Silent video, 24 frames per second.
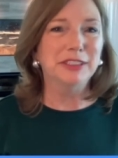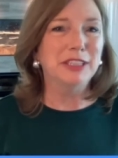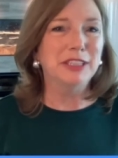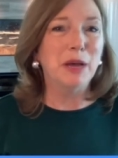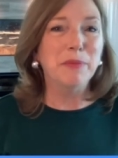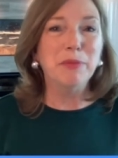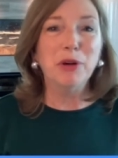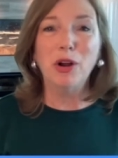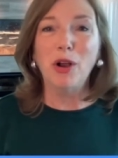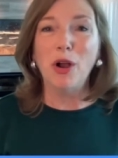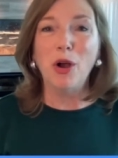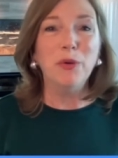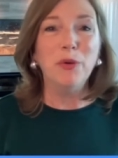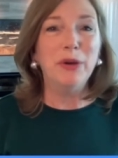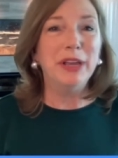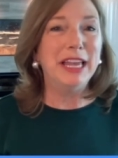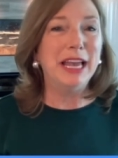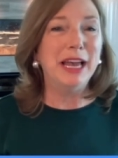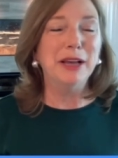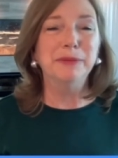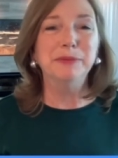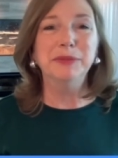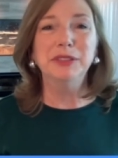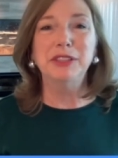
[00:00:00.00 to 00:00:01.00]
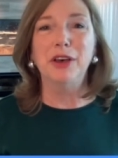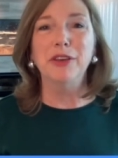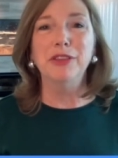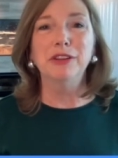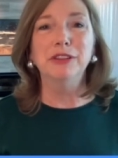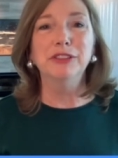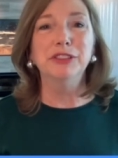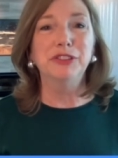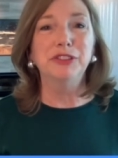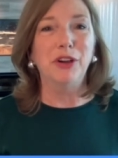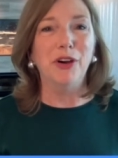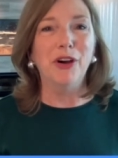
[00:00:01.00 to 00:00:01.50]
Some are OEMs,
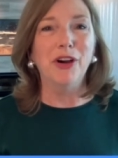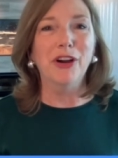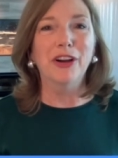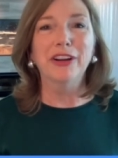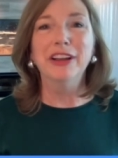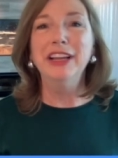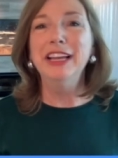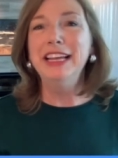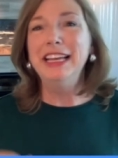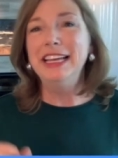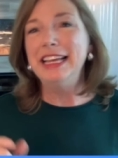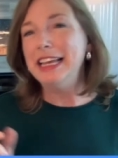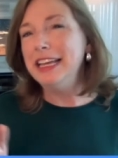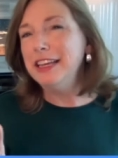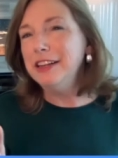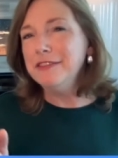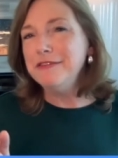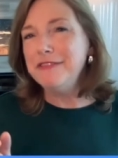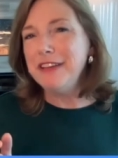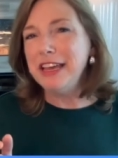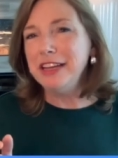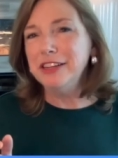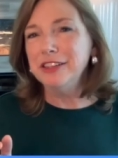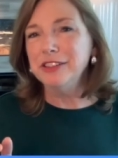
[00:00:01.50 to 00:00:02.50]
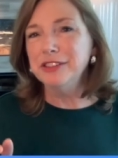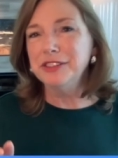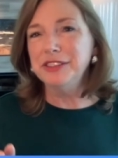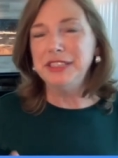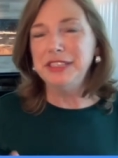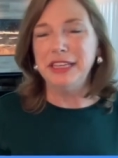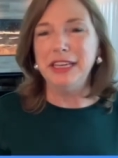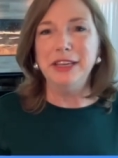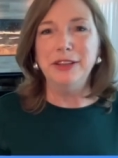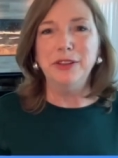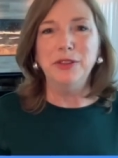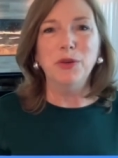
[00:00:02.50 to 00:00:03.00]
others are
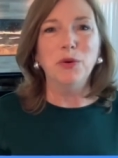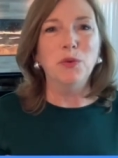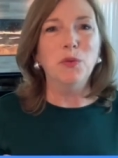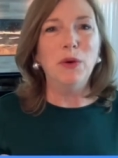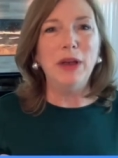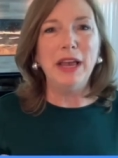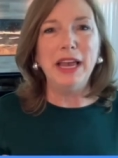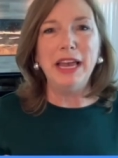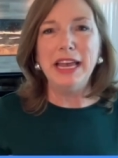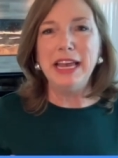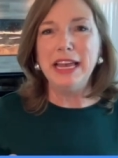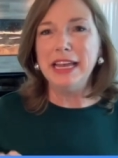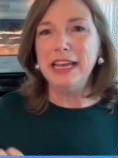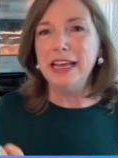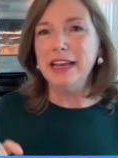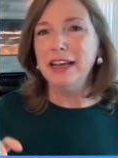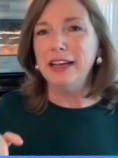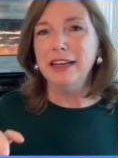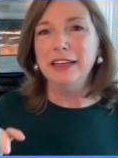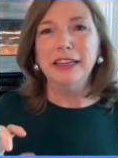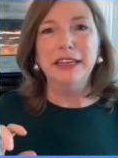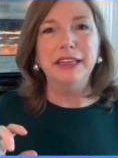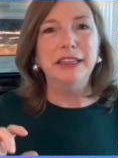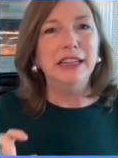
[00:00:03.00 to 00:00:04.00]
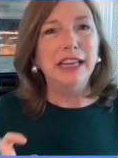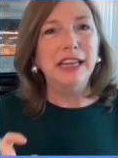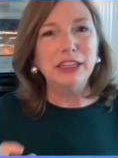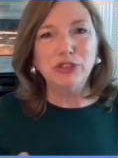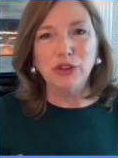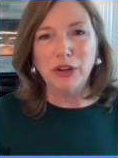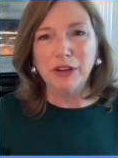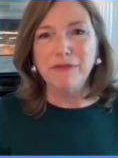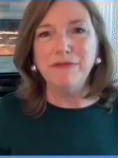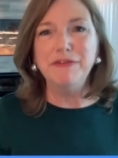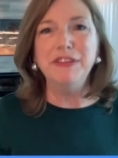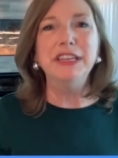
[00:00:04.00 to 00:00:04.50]
innovators in the way uh,
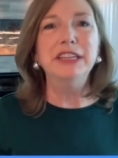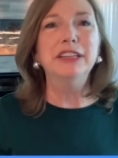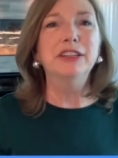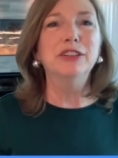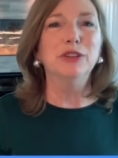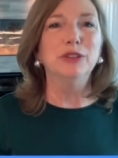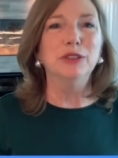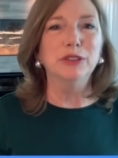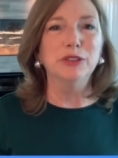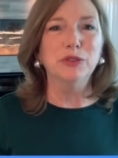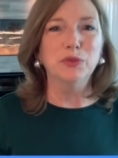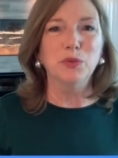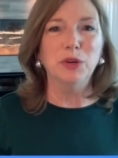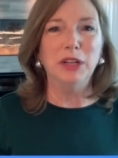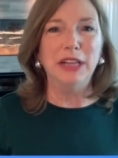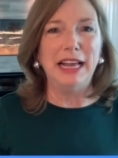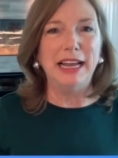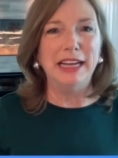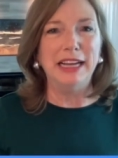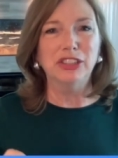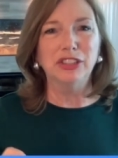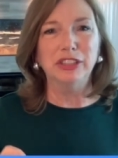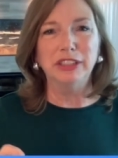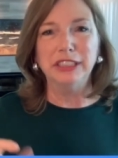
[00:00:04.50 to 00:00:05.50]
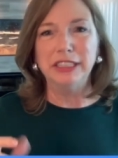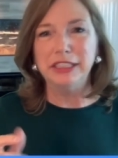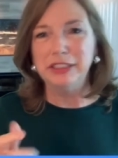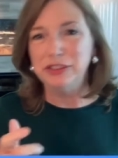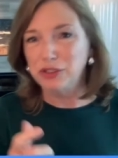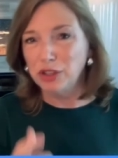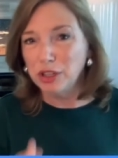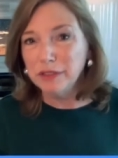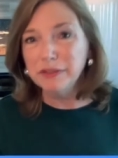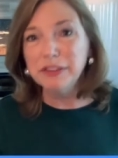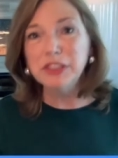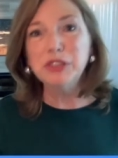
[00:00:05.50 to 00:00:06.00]
electric vehicles will actually
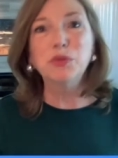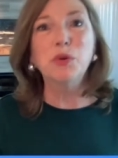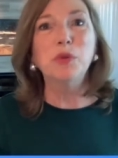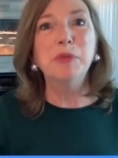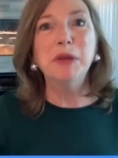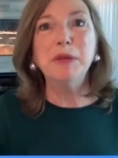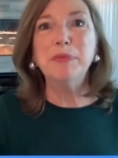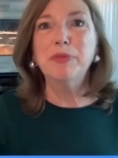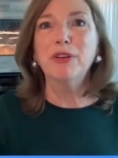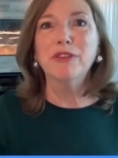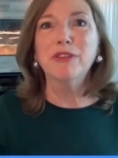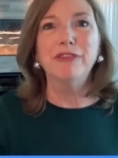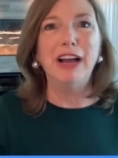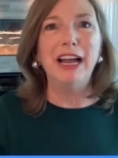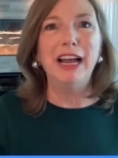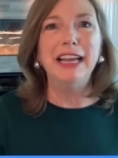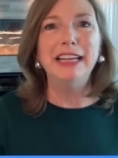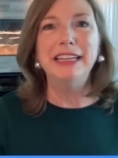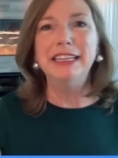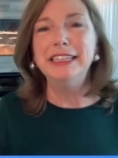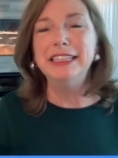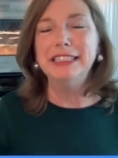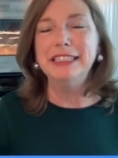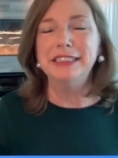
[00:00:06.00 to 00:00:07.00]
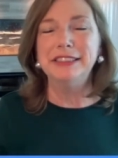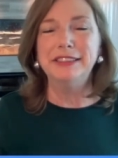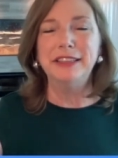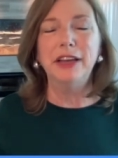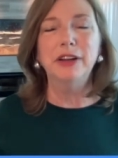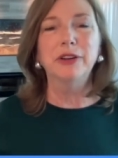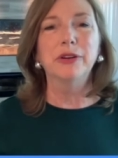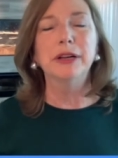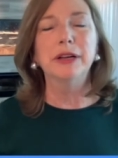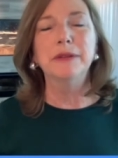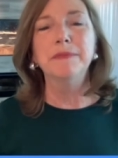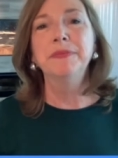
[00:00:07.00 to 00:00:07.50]
service will be provided, et
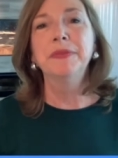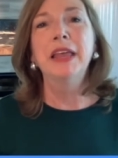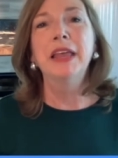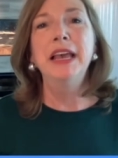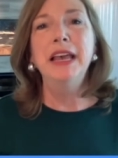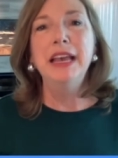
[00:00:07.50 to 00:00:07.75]
cetera.